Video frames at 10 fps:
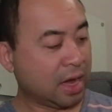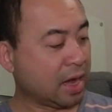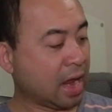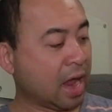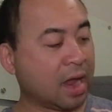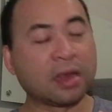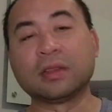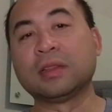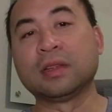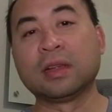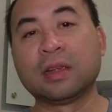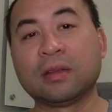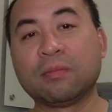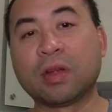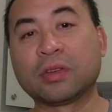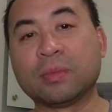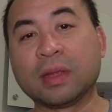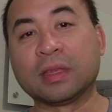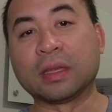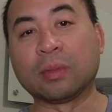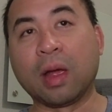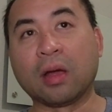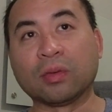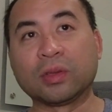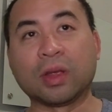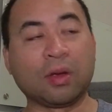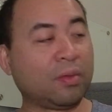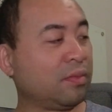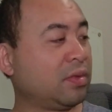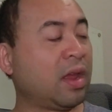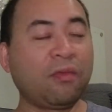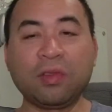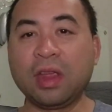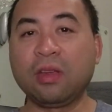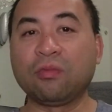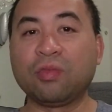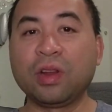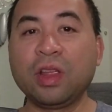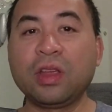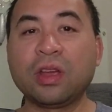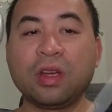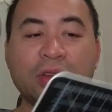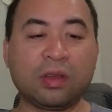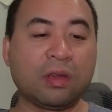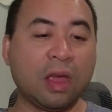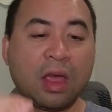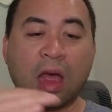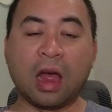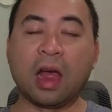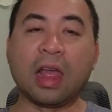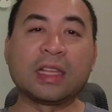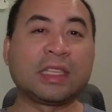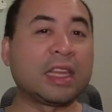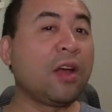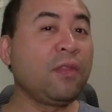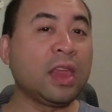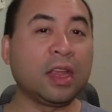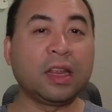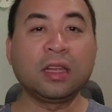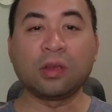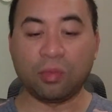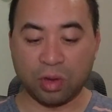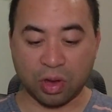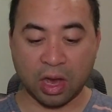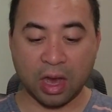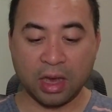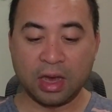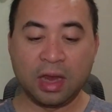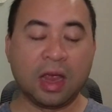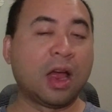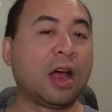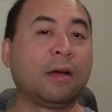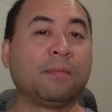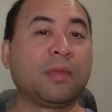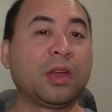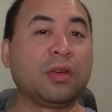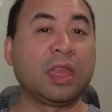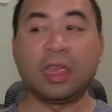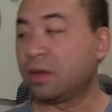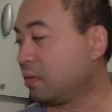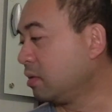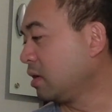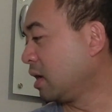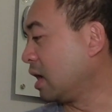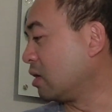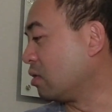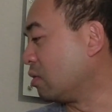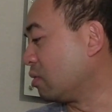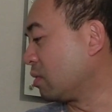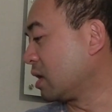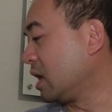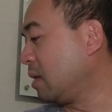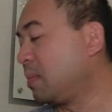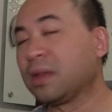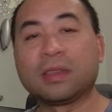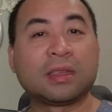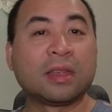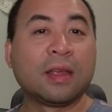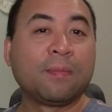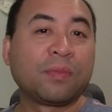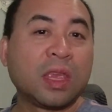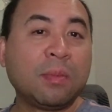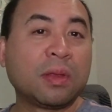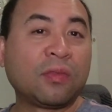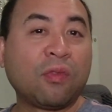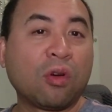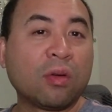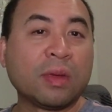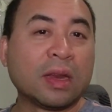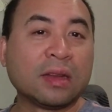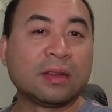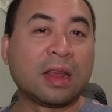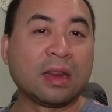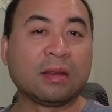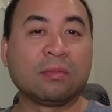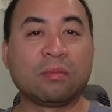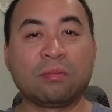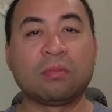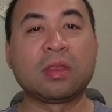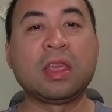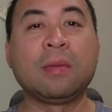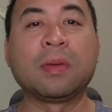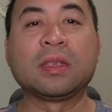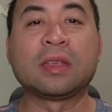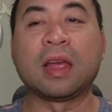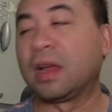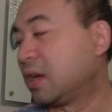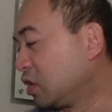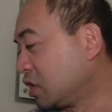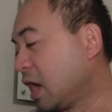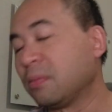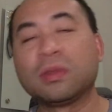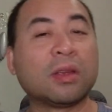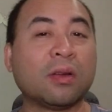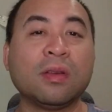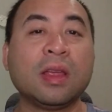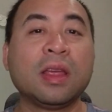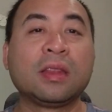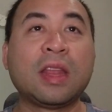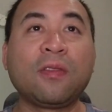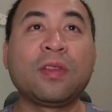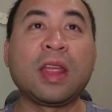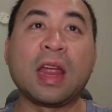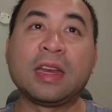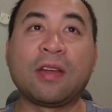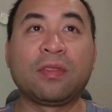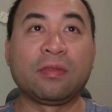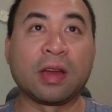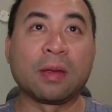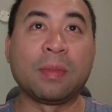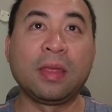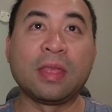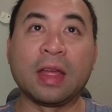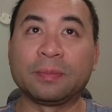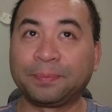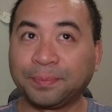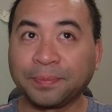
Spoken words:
and it has measurements as well. So definitely really good. It's self-healing, so when you cut, it'll heal and it'll keep its form and keep its shape. So I definitely recommend that.